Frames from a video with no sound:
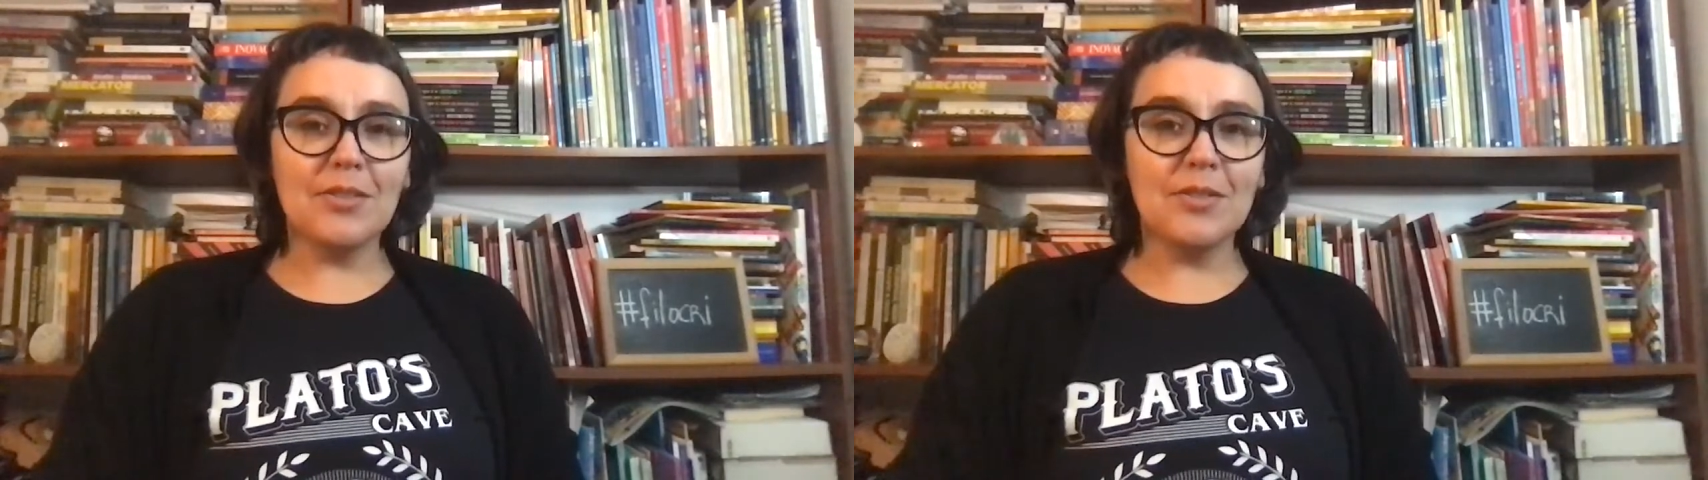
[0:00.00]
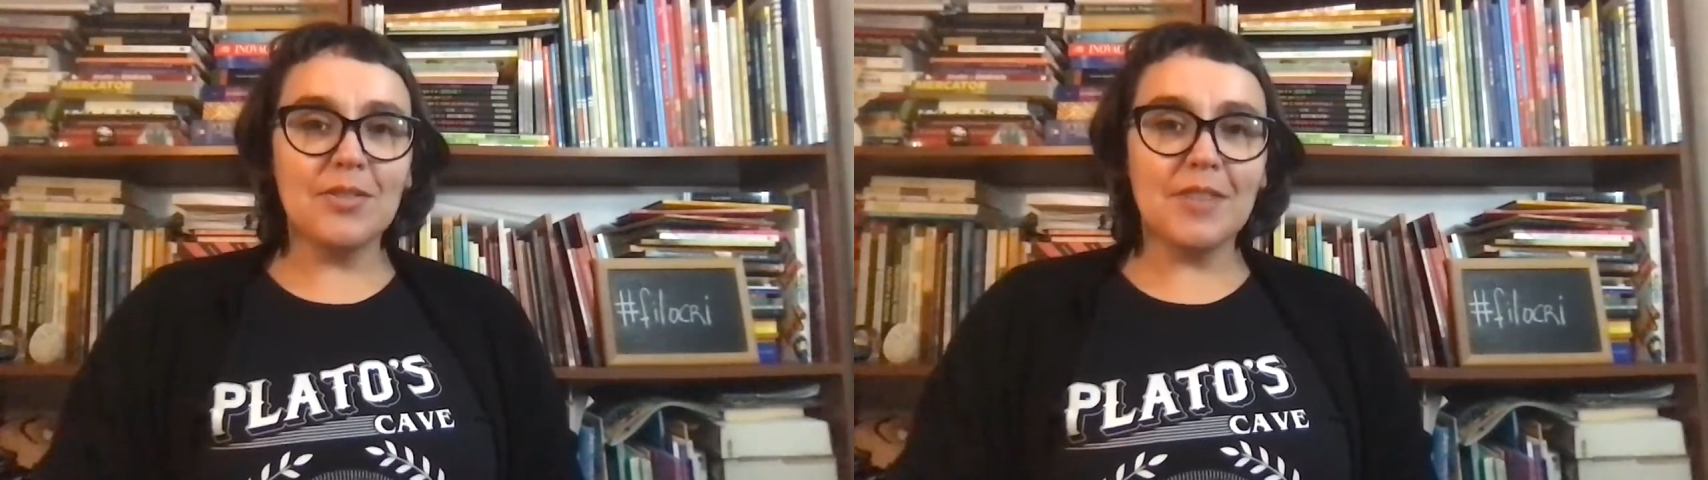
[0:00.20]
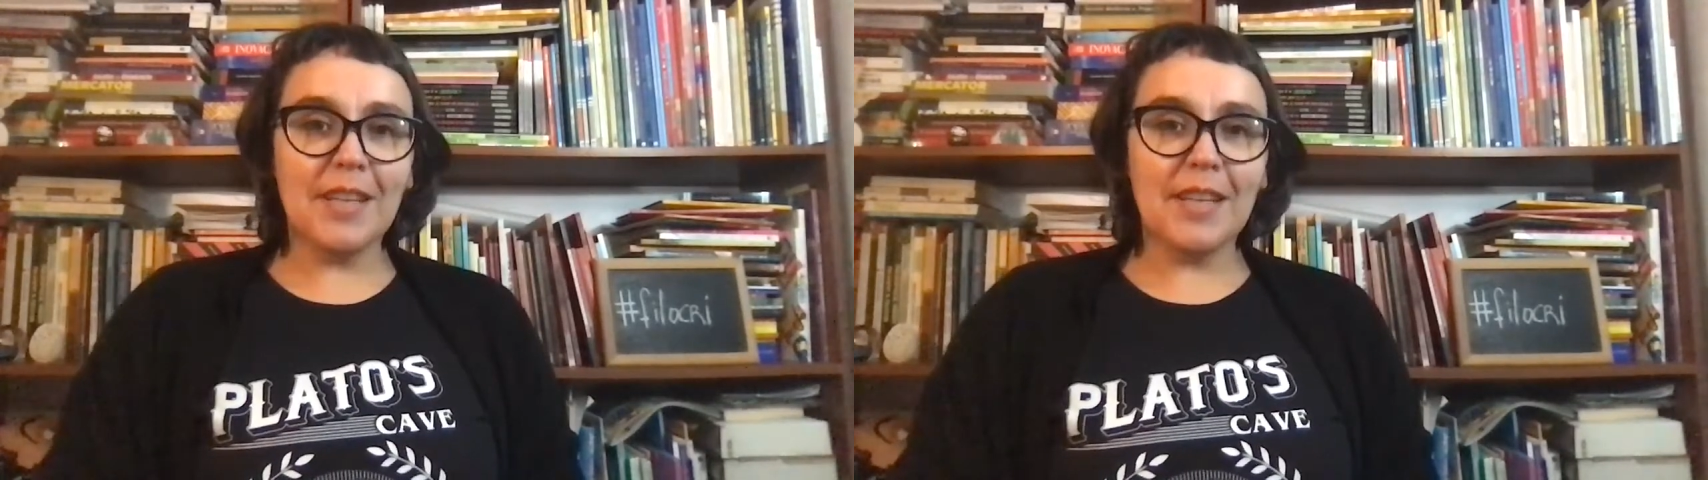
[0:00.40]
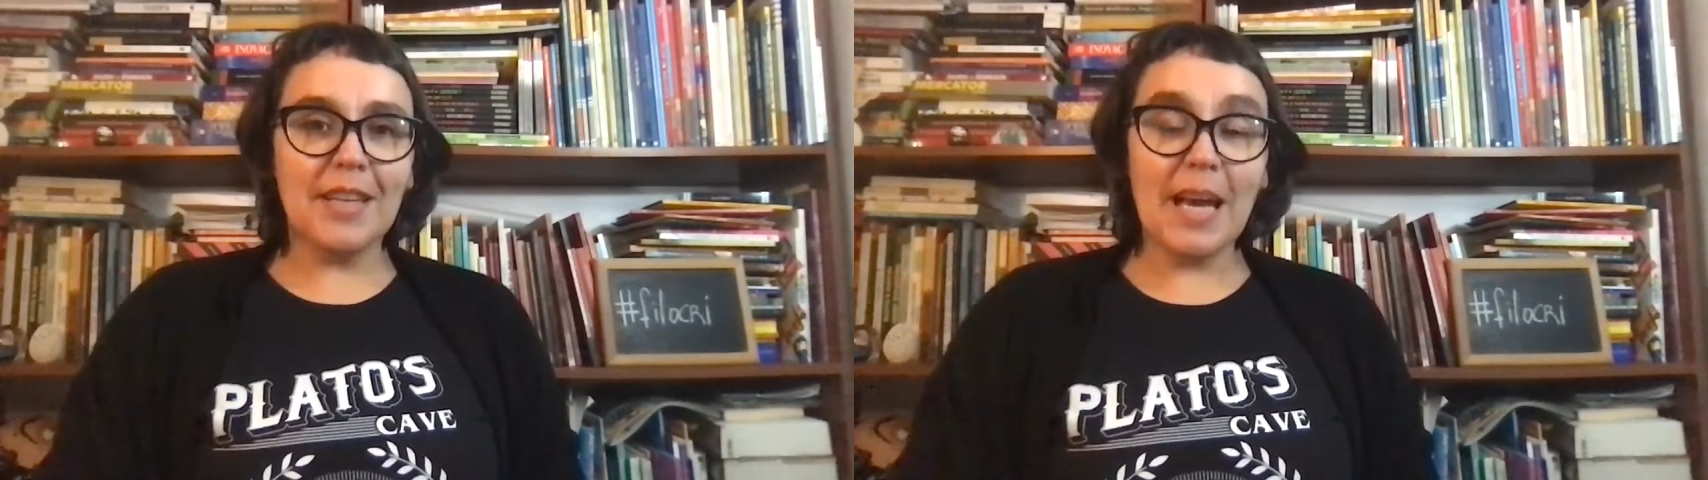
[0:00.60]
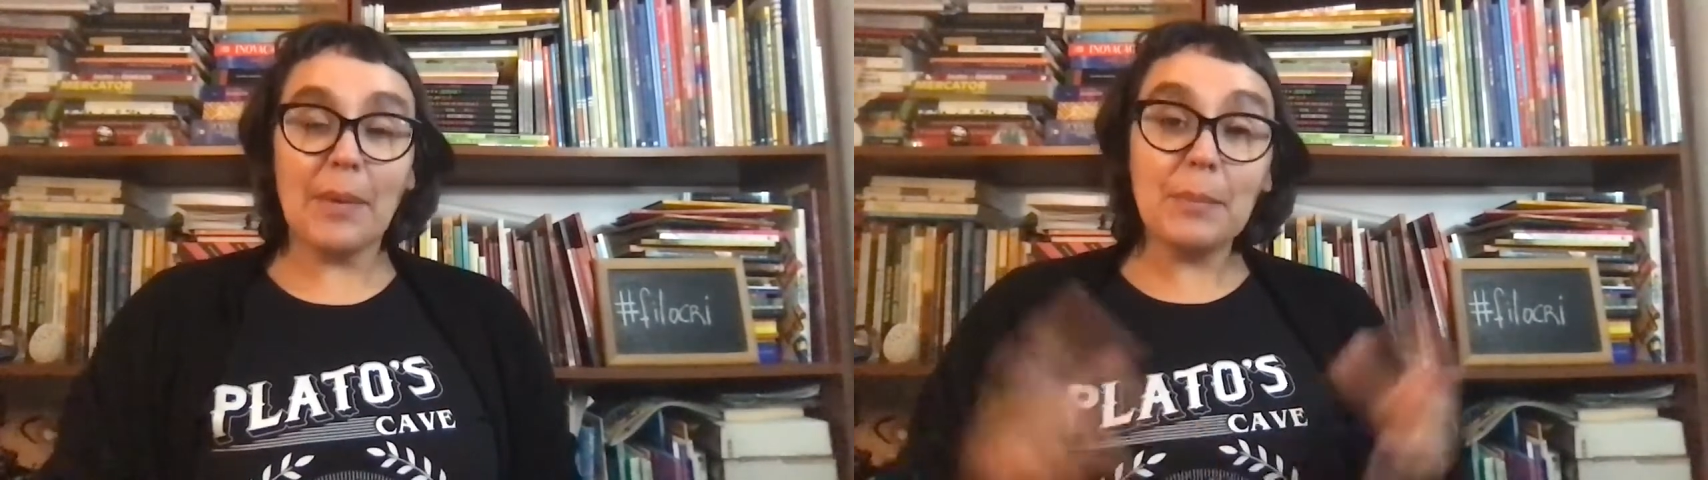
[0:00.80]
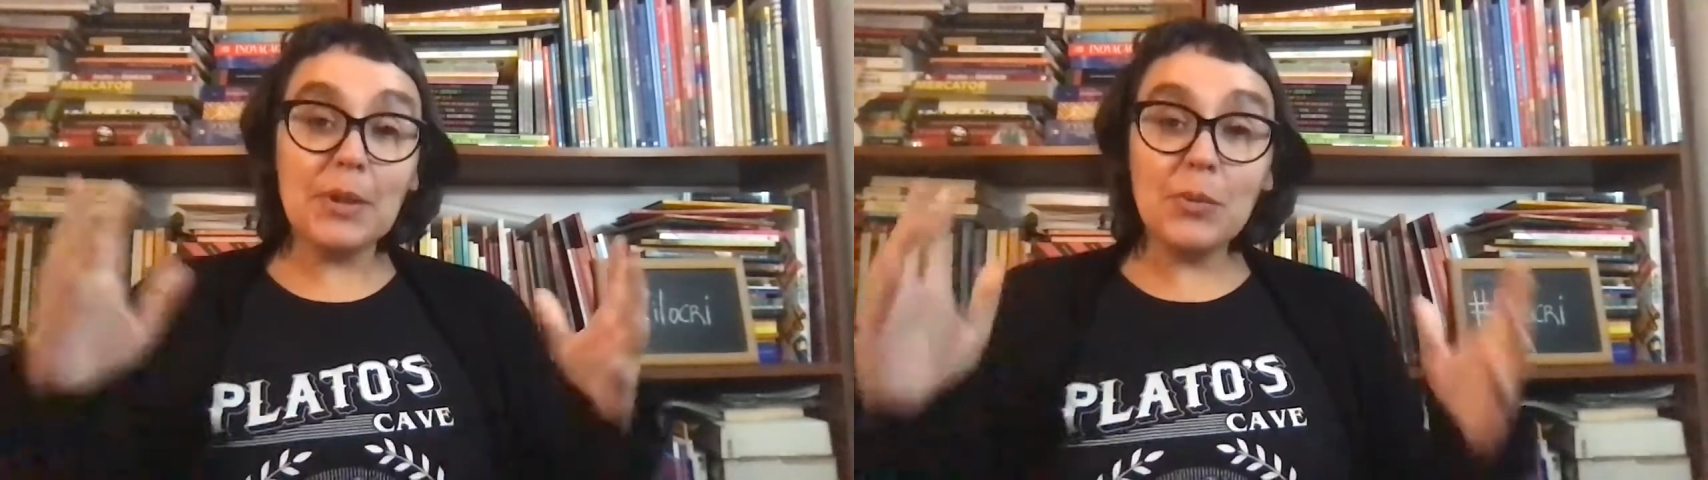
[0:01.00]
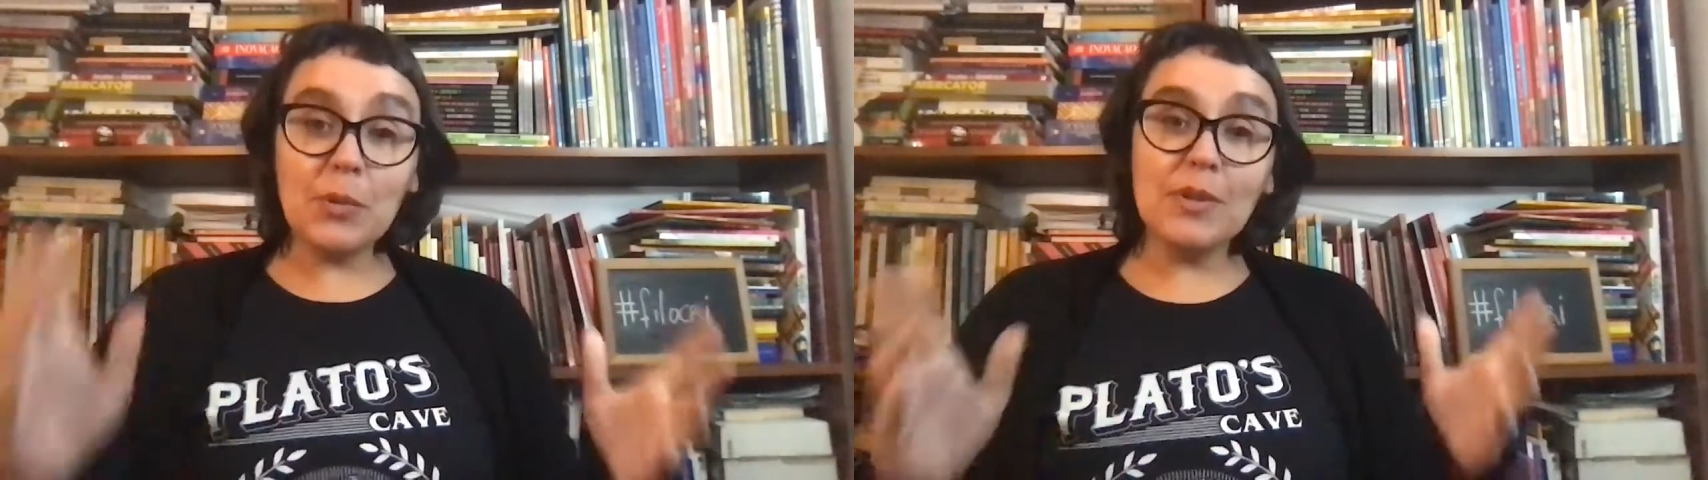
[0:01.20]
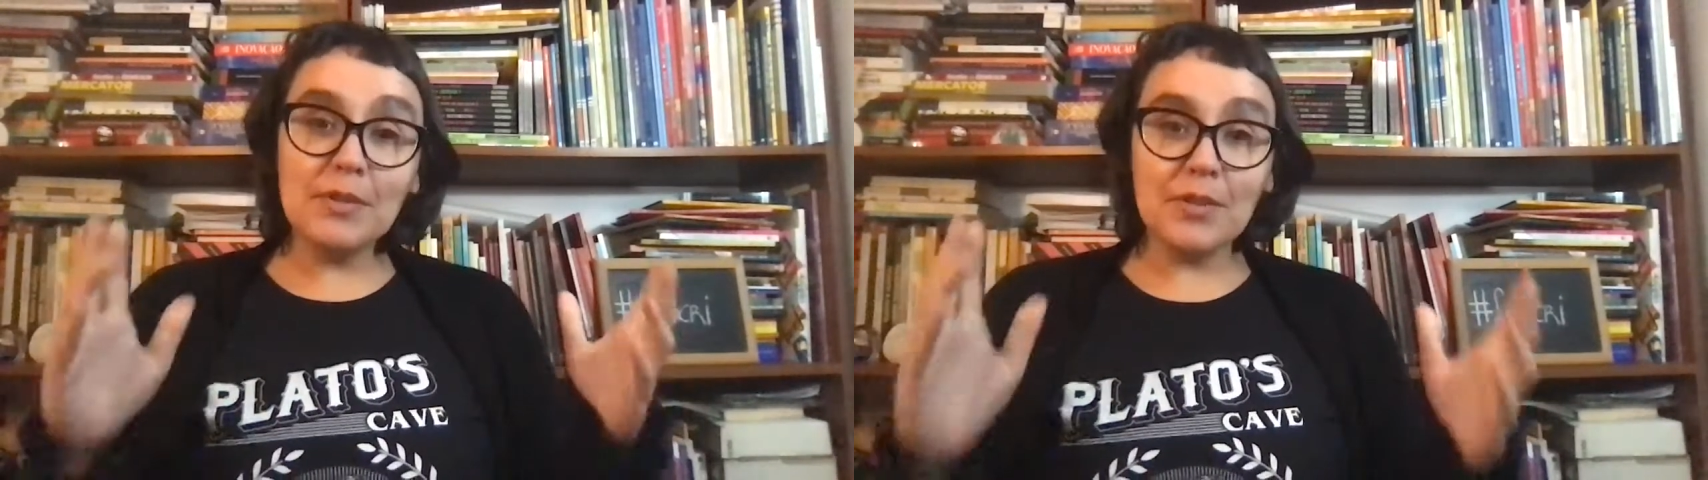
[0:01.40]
to say Happy World